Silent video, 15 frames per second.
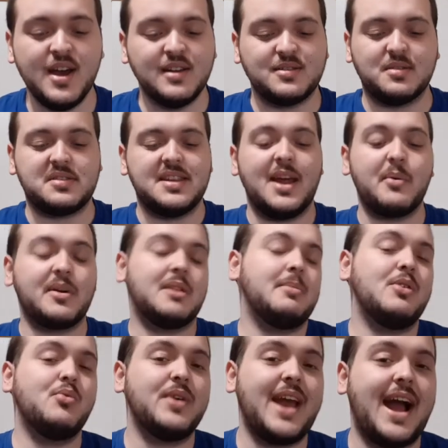So today we're going to
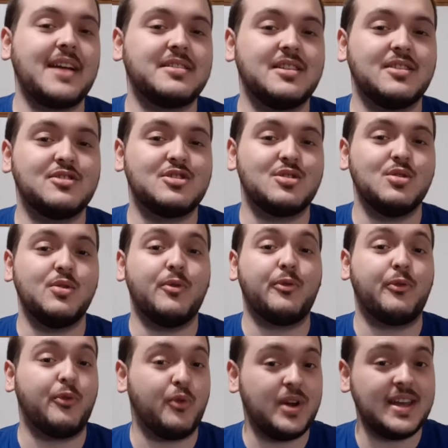be reacting to
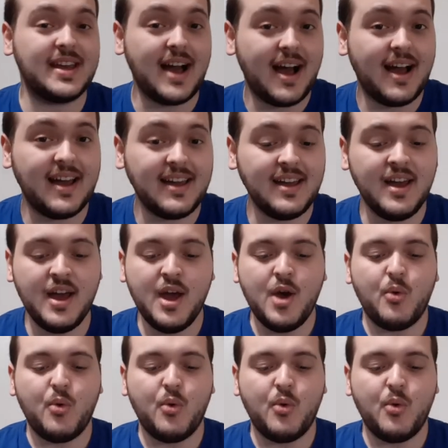Free Guy,